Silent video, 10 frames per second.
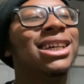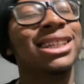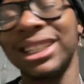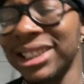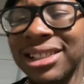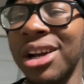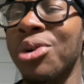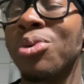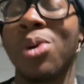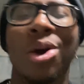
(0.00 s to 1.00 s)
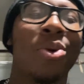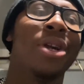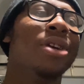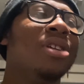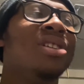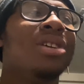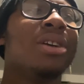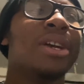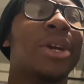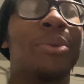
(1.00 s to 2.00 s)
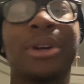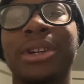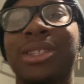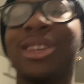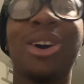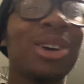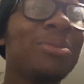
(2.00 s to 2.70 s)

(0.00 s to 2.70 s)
that's not why we're here. We're here to talk